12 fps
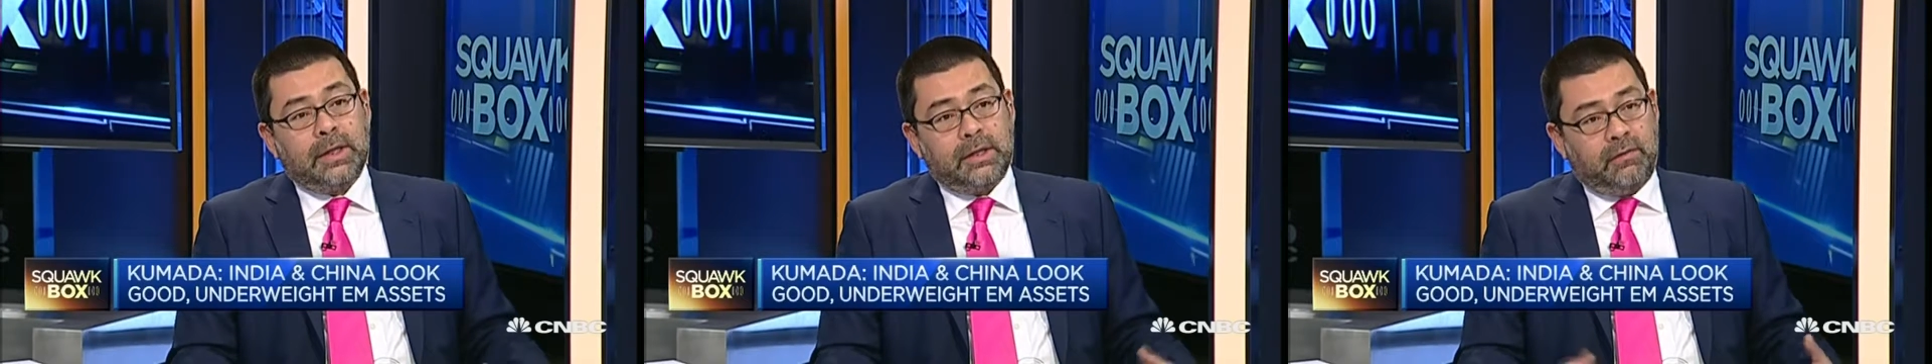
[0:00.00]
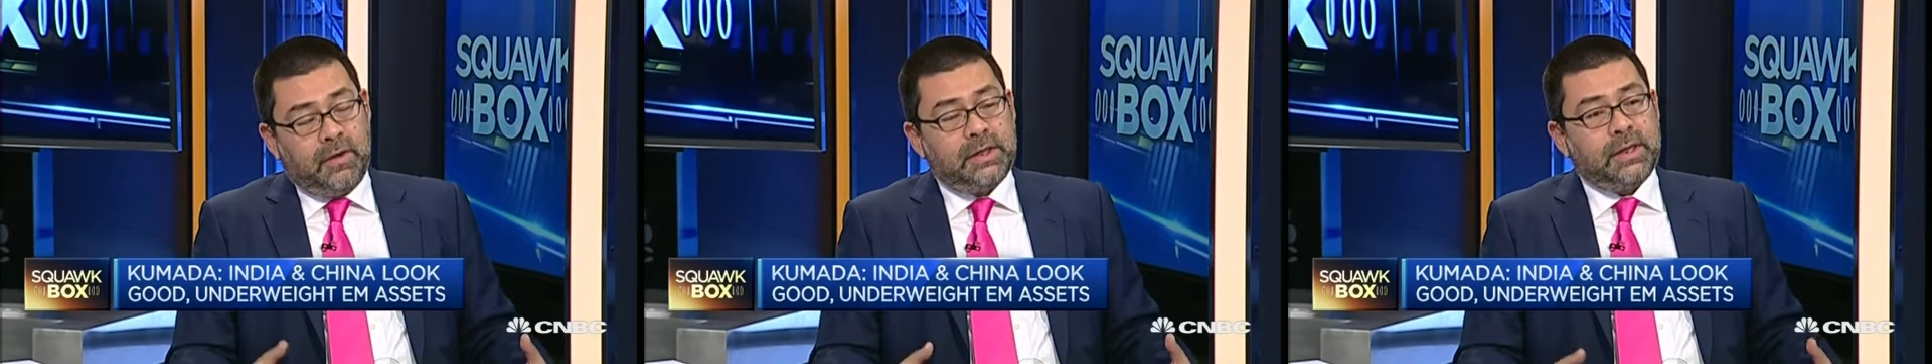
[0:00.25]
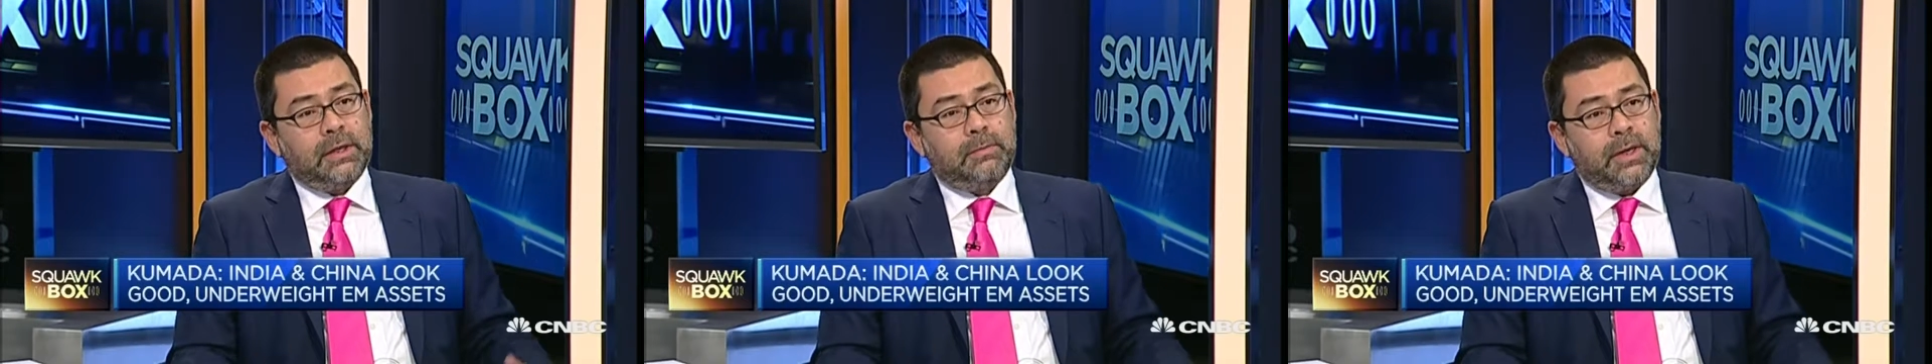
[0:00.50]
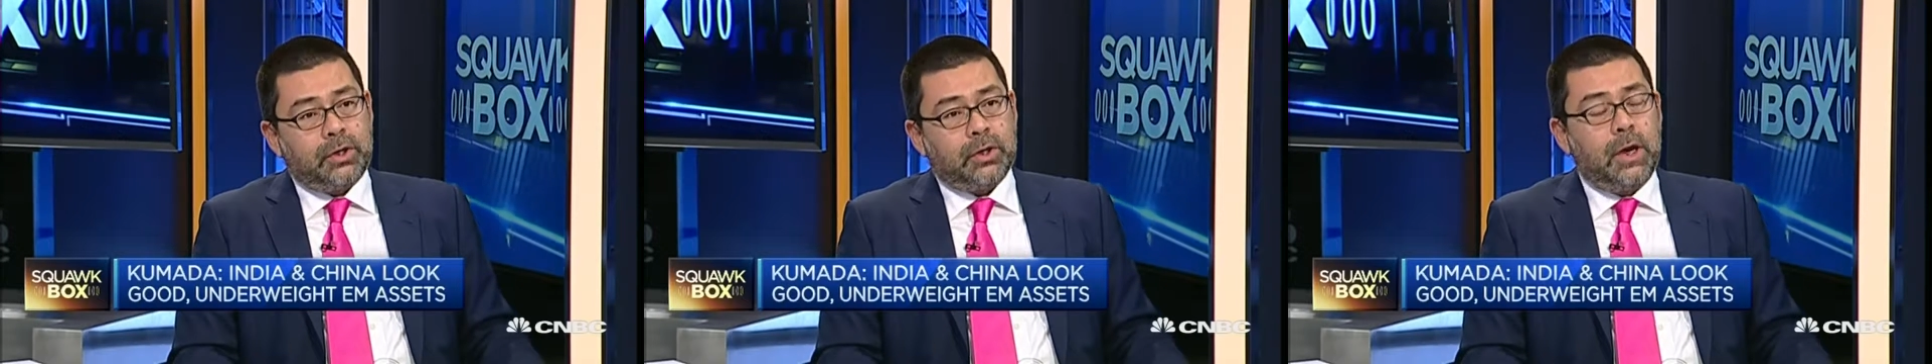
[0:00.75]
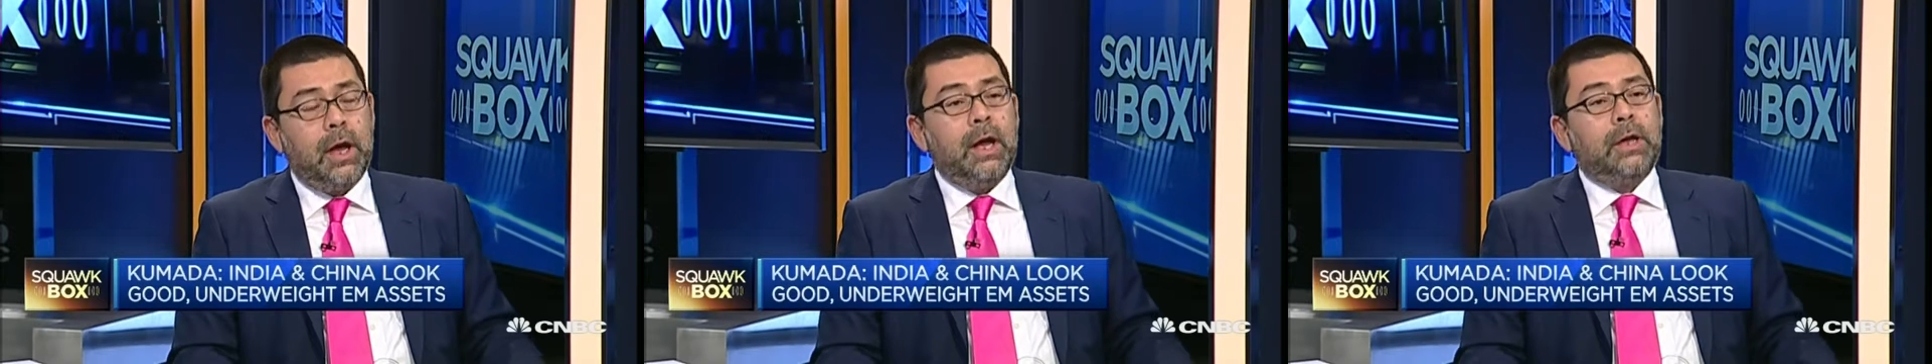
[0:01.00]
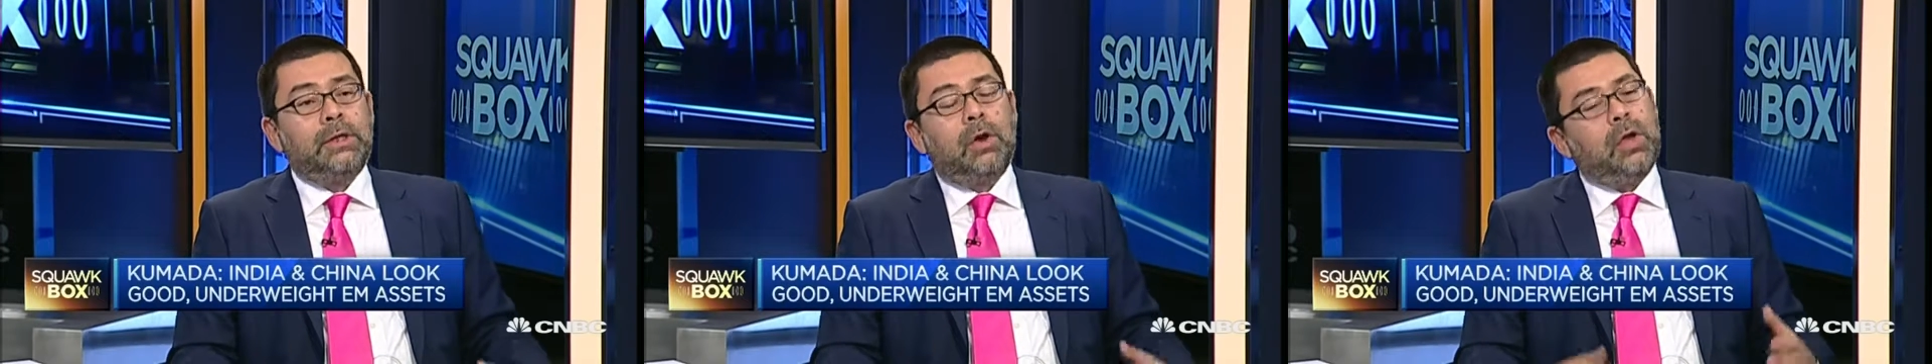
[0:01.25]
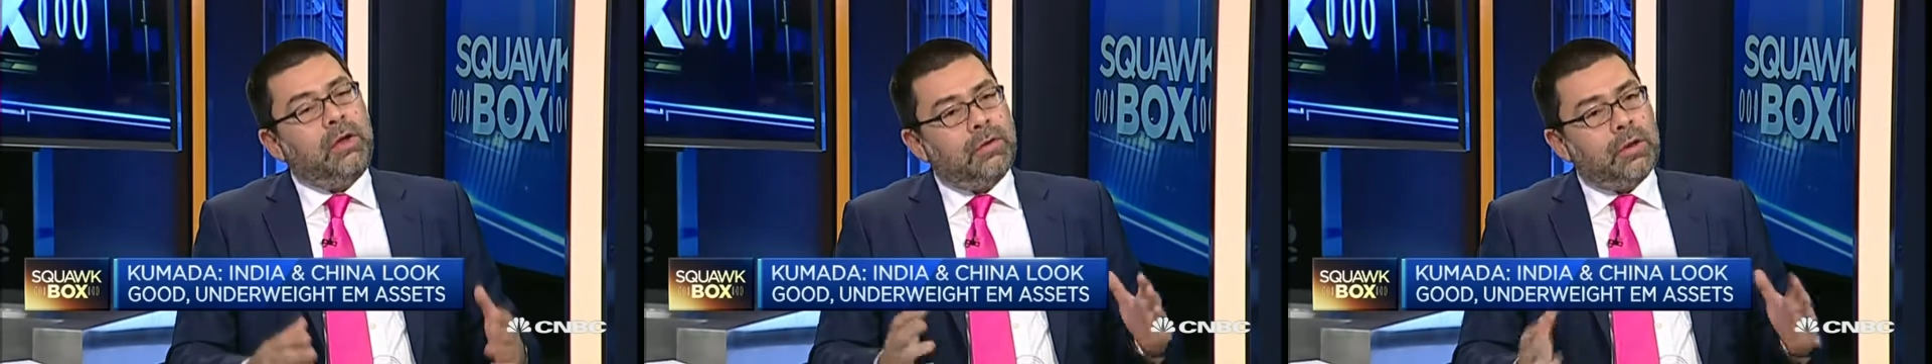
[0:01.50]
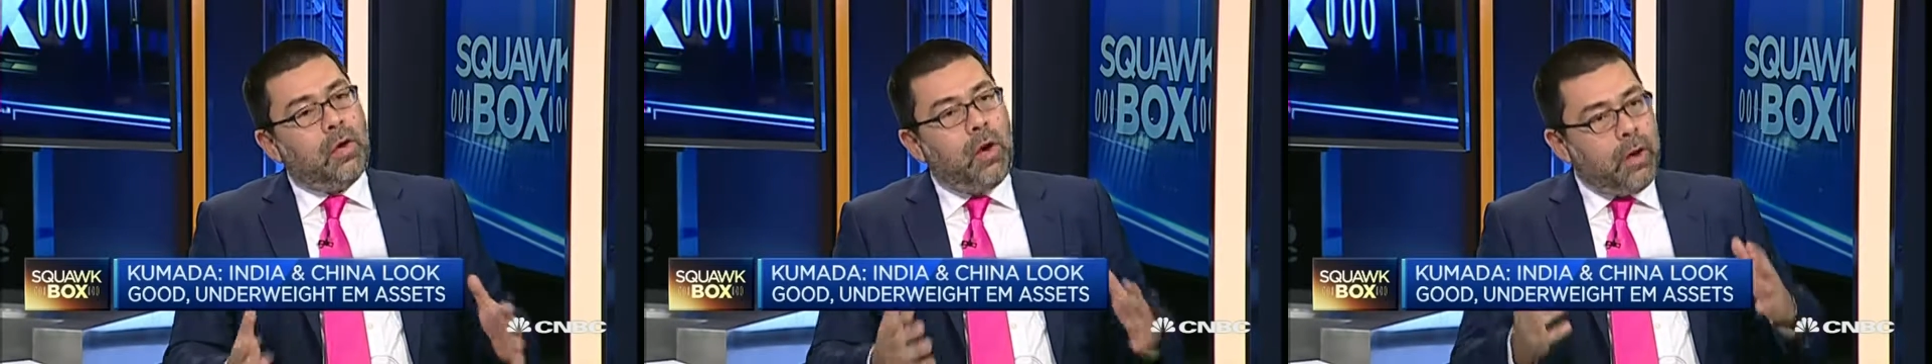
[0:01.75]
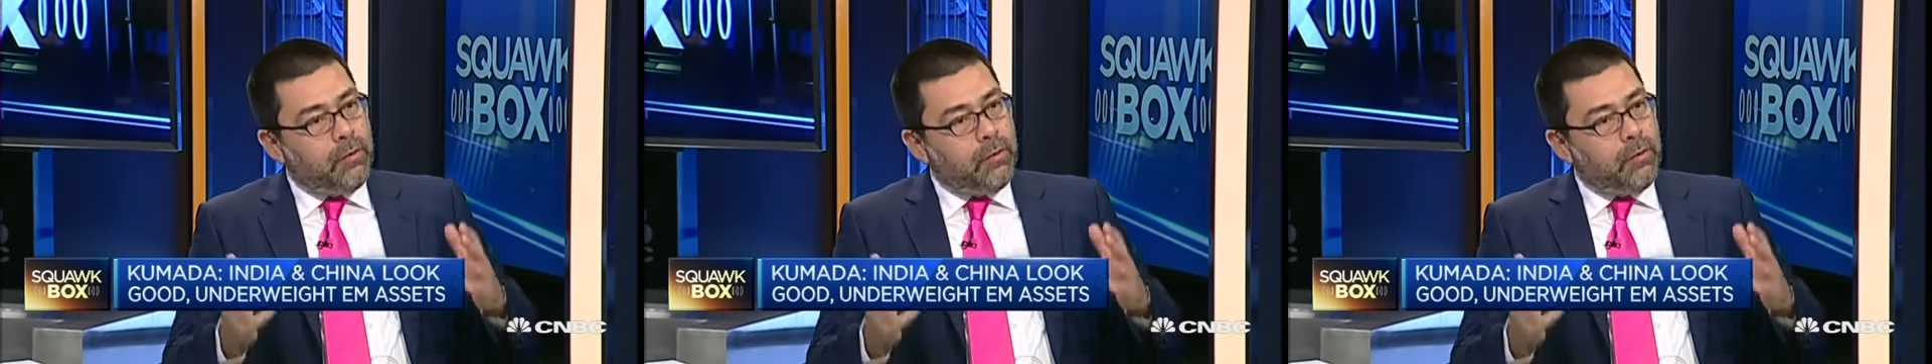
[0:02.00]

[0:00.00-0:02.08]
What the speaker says: that fits that picture. So even though